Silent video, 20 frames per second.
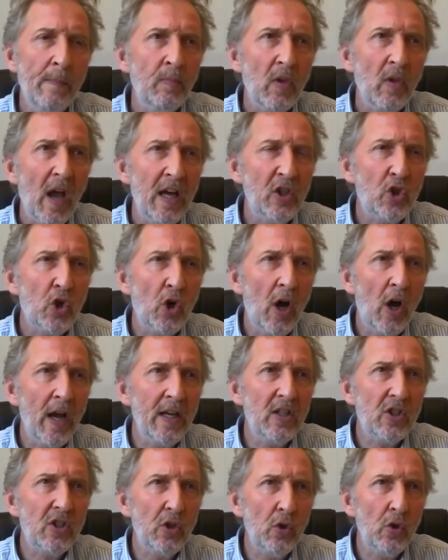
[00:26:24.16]
and trying
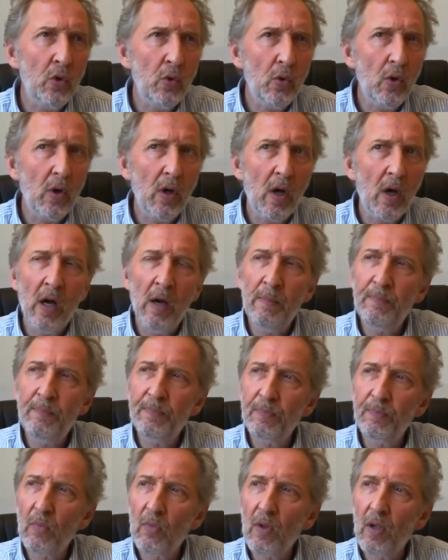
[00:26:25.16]
to
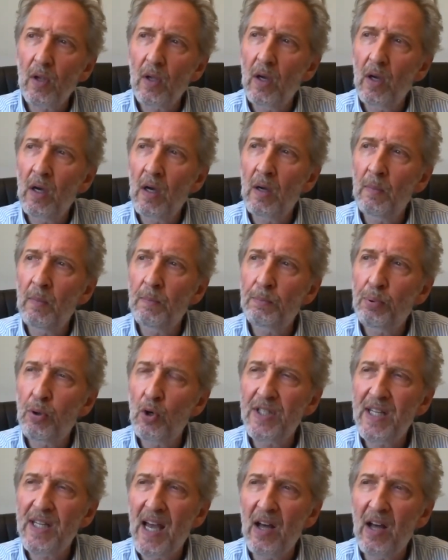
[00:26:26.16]

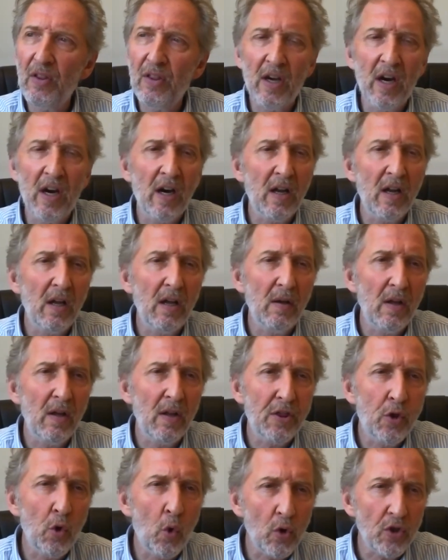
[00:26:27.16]
put out there
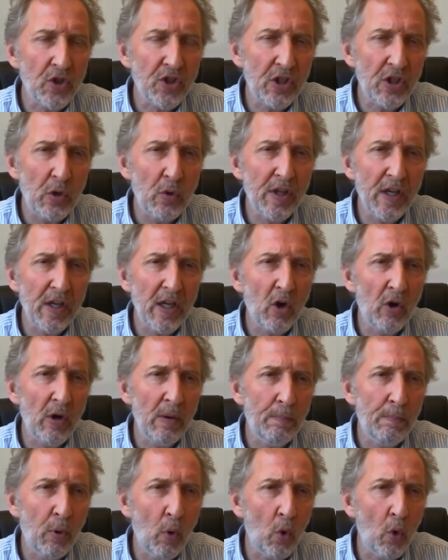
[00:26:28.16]
thoughts that you think are
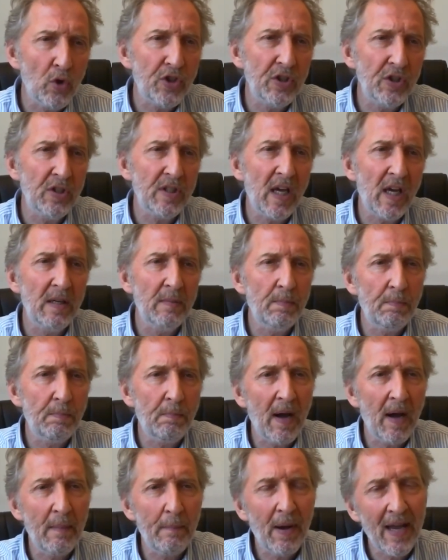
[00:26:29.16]
important, and
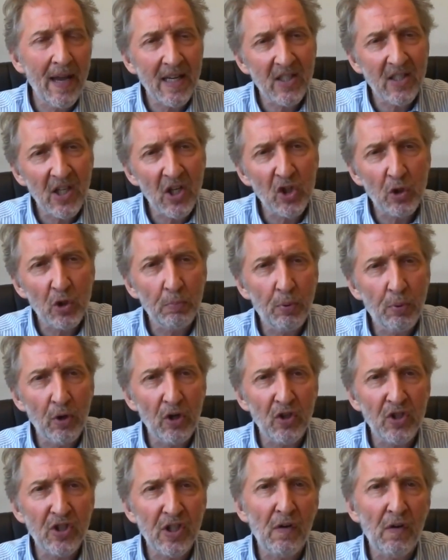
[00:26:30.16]
by extension, put
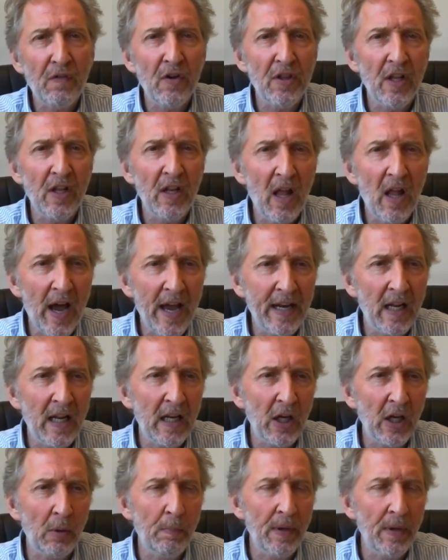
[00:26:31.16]
yourself on the line a
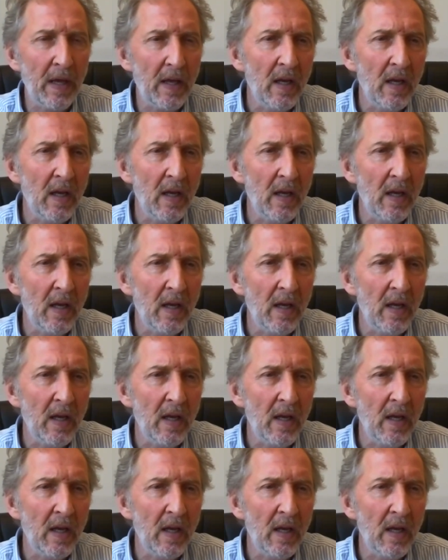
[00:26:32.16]
little bit.